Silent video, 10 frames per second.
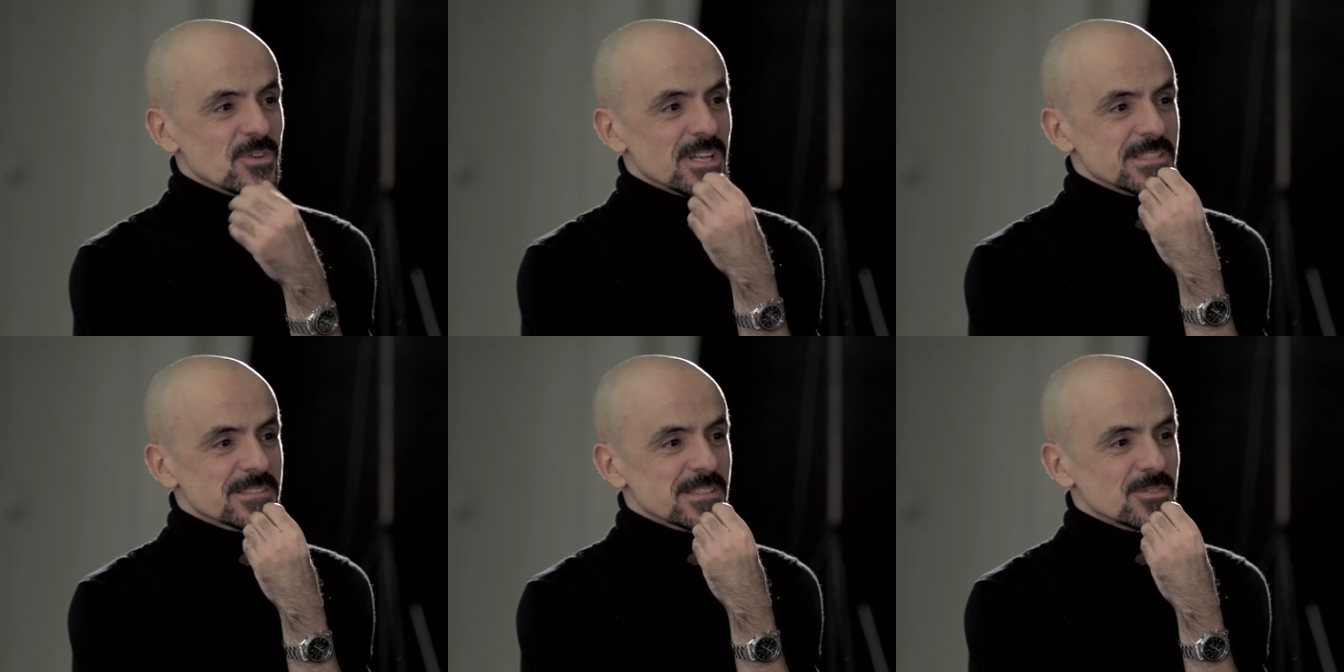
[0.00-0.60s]
you a
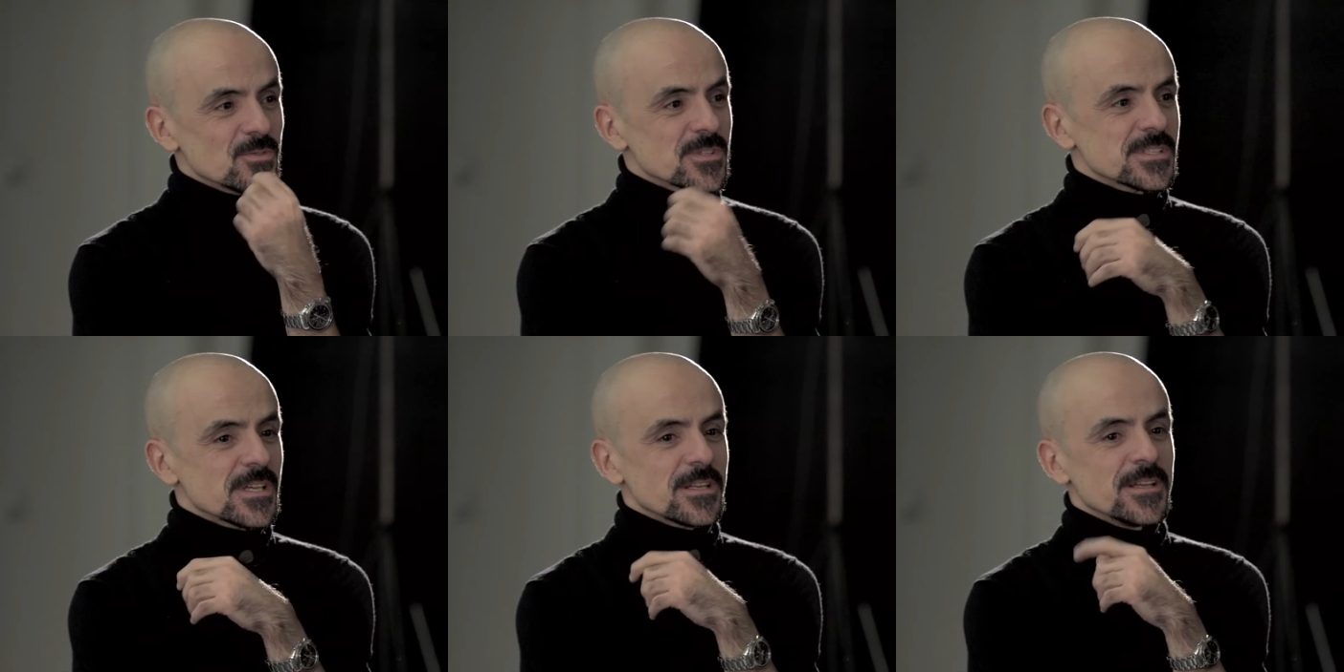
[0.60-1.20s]
list and you were
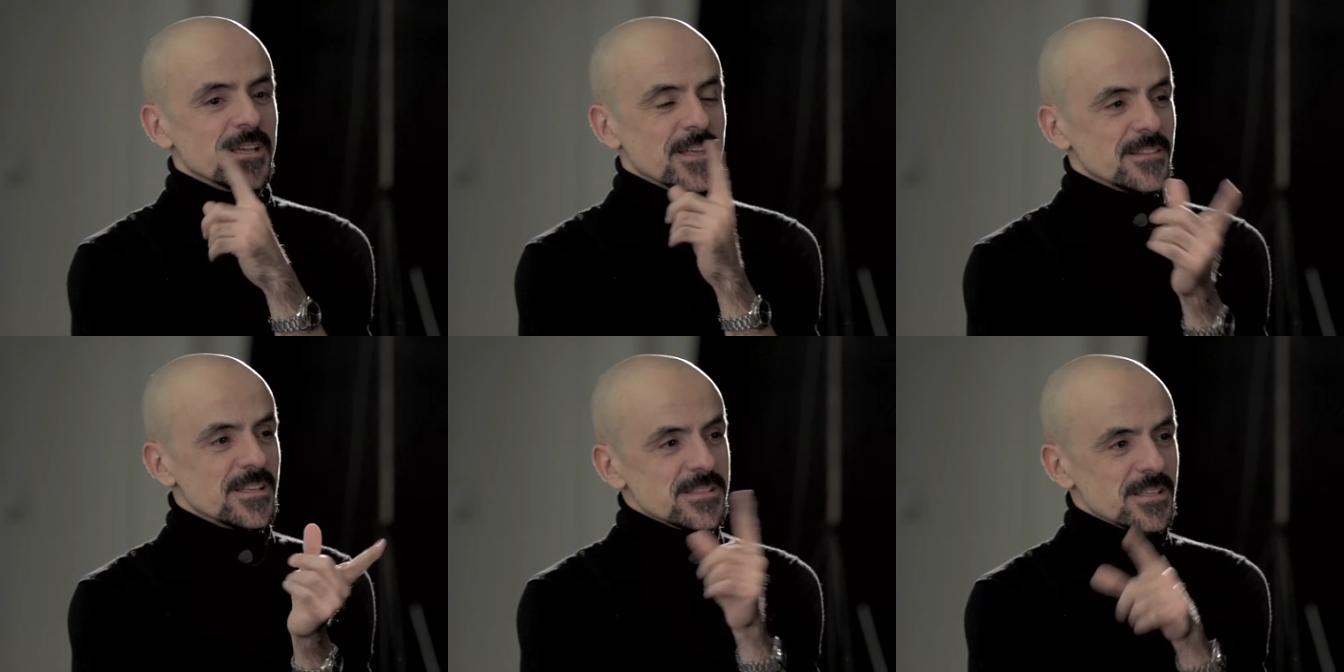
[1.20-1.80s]
saying
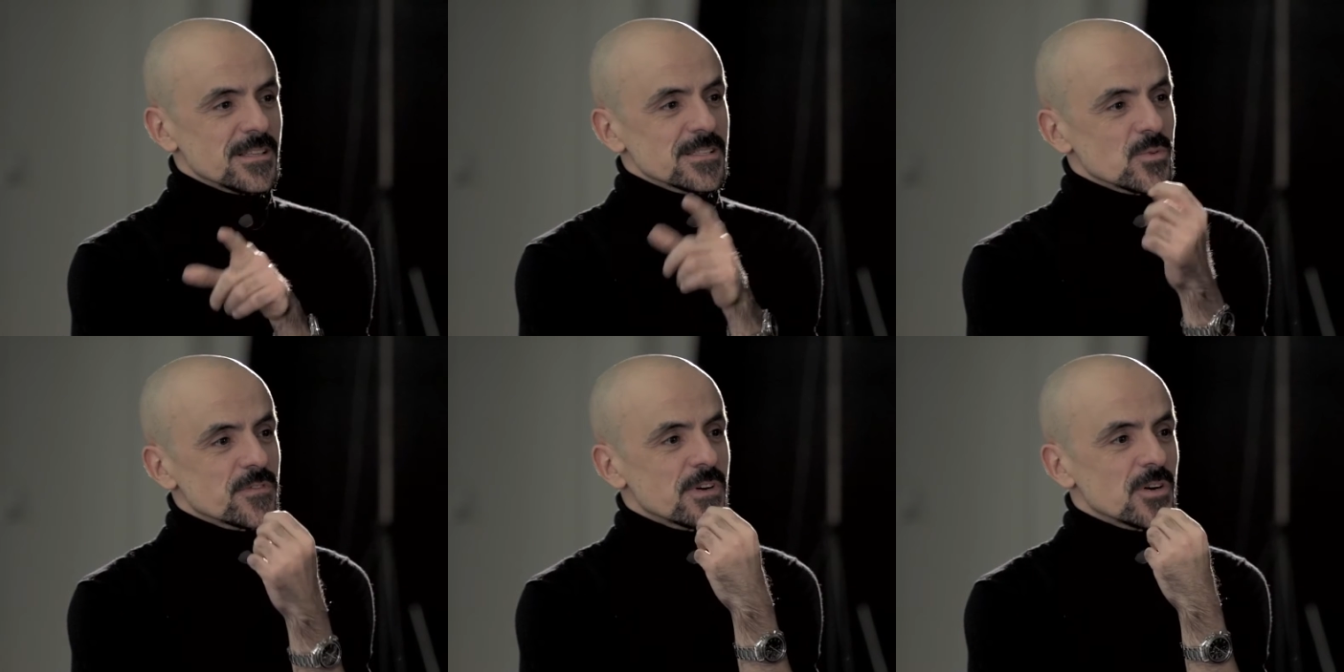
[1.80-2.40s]
this and this
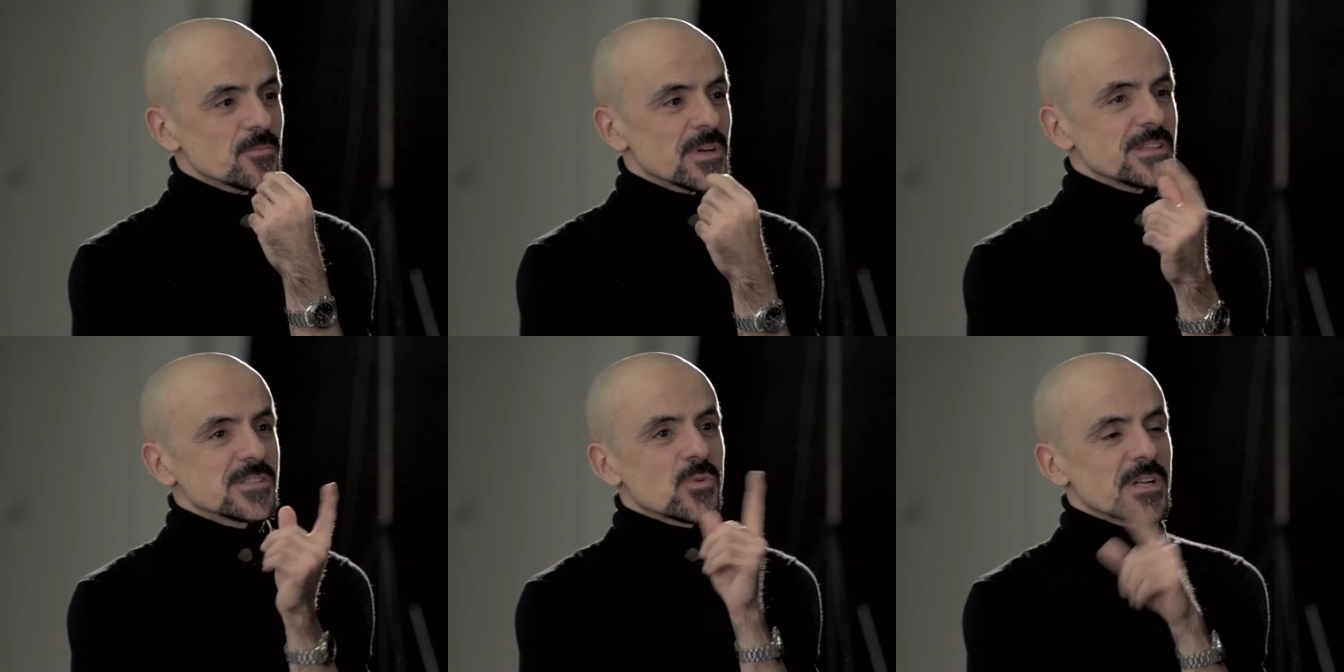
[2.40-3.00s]
we found
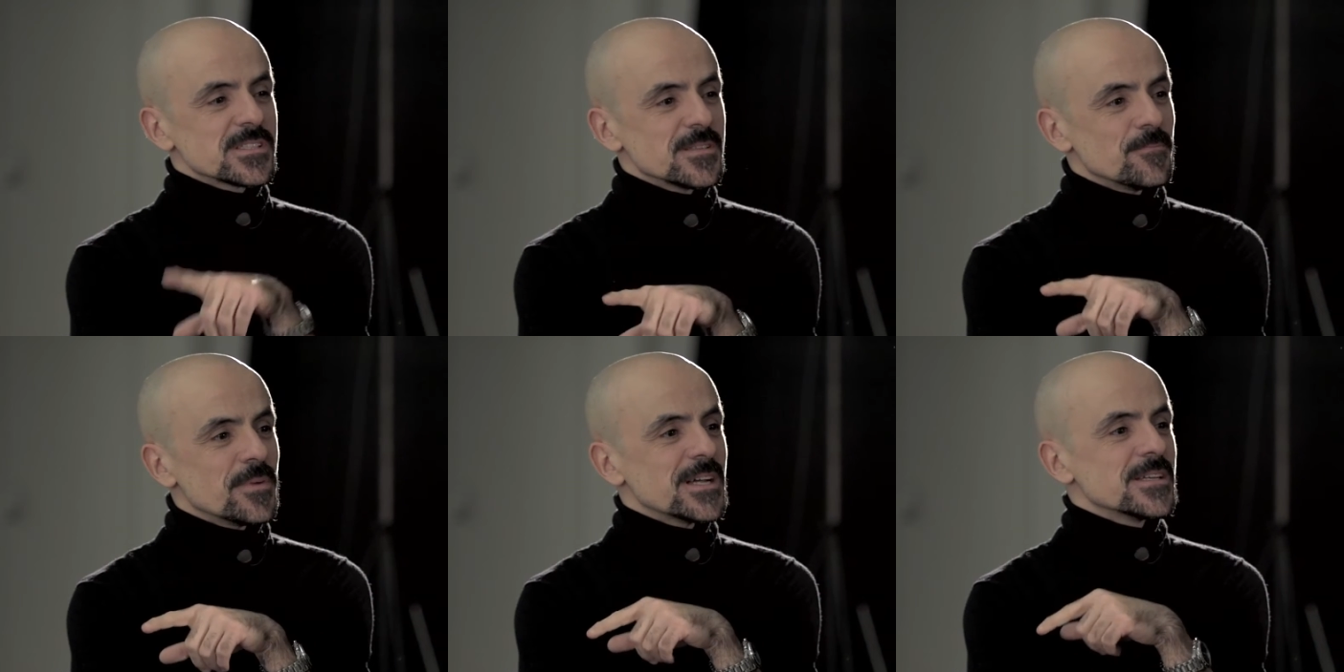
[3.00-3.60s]
but this one is
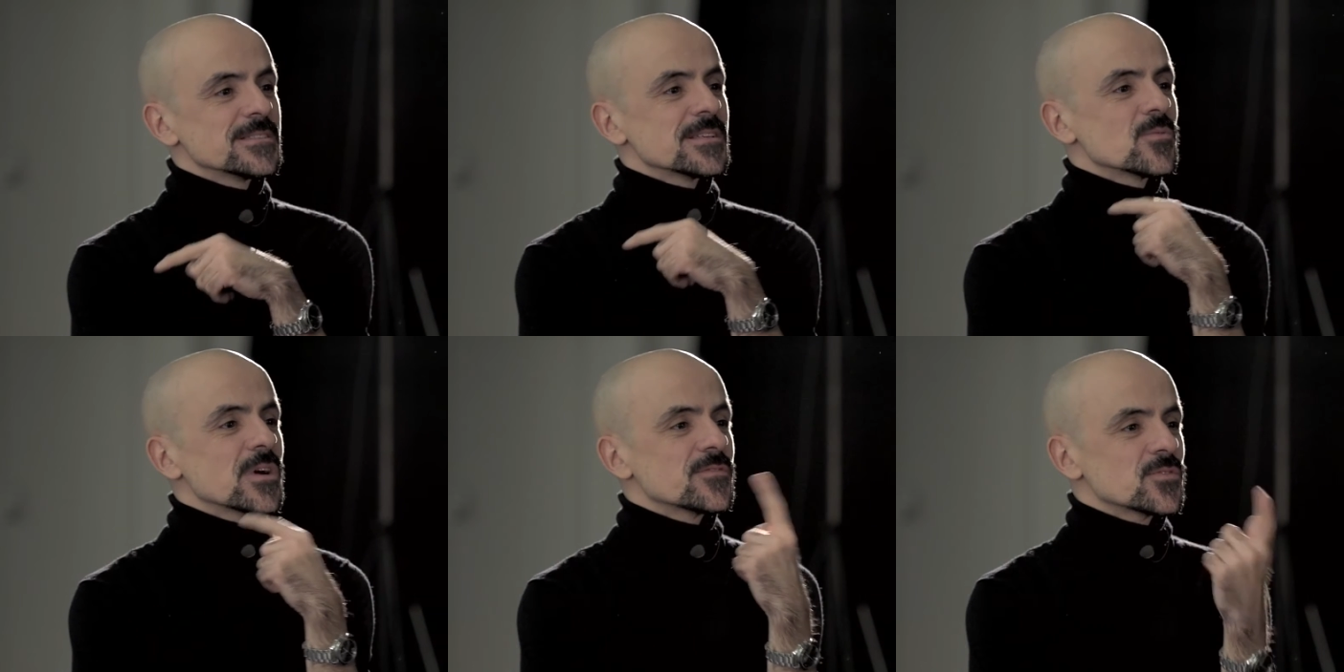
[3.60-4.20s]
in Paris
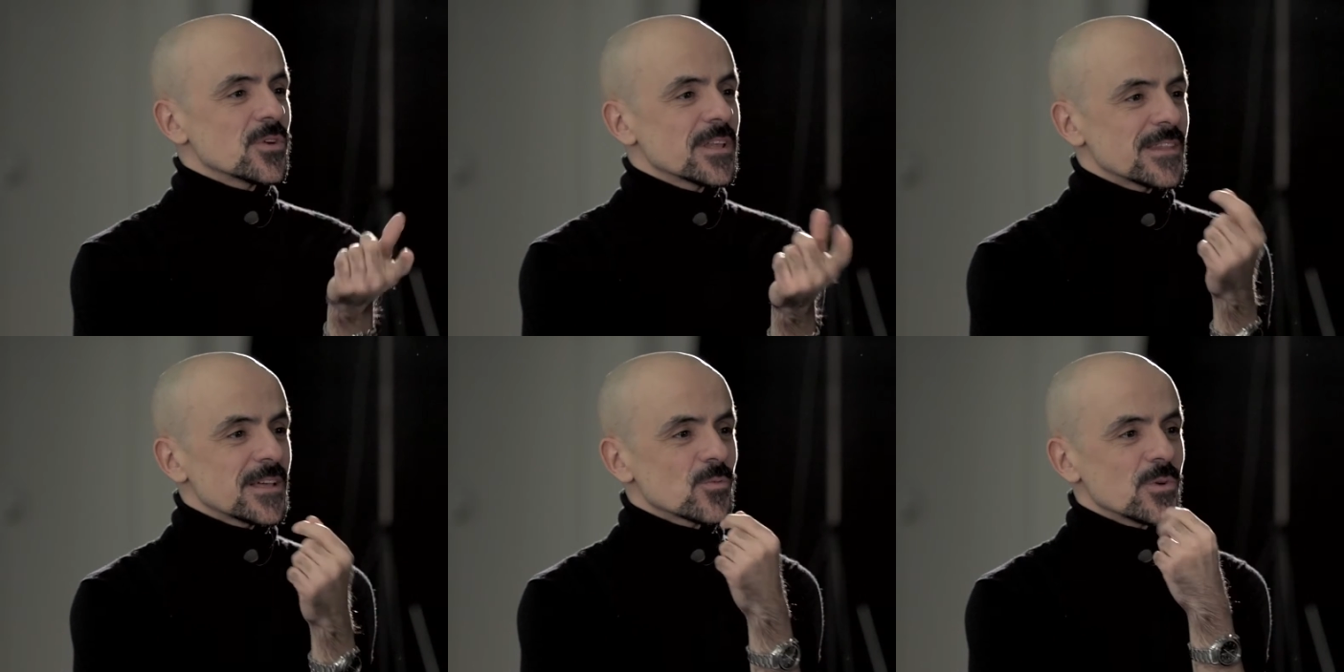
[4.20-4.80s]
and we have to get
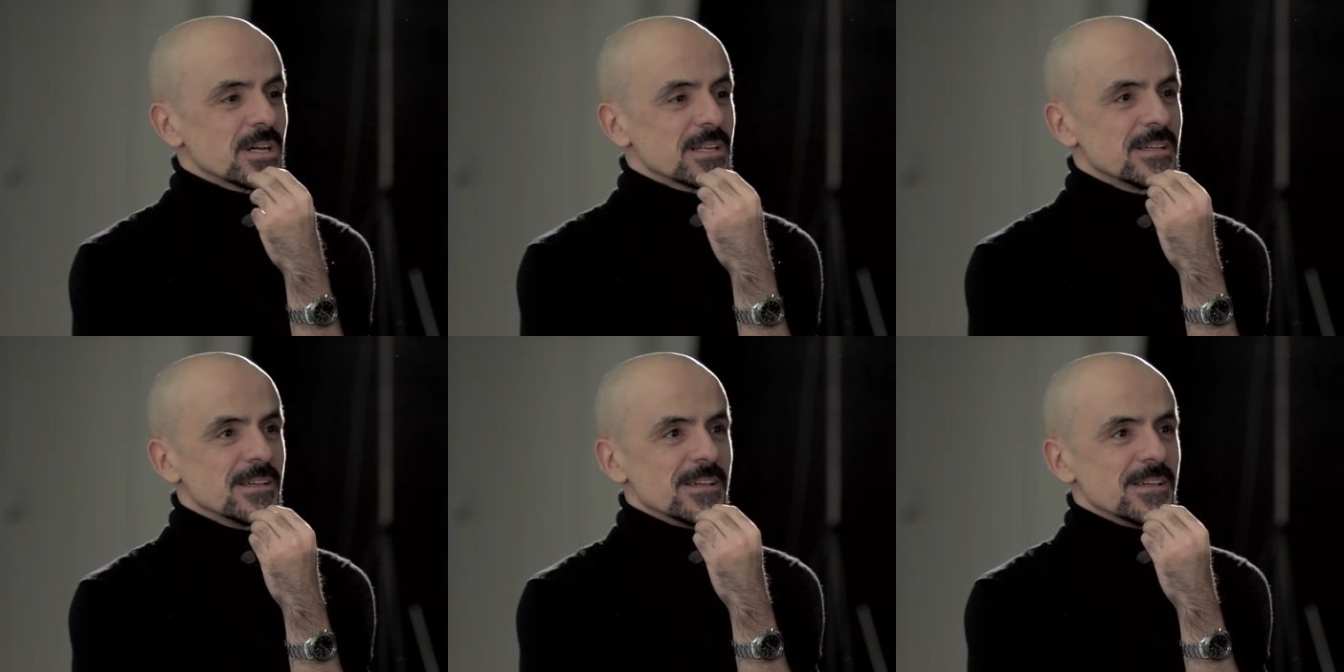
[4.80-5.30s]
yes. that one.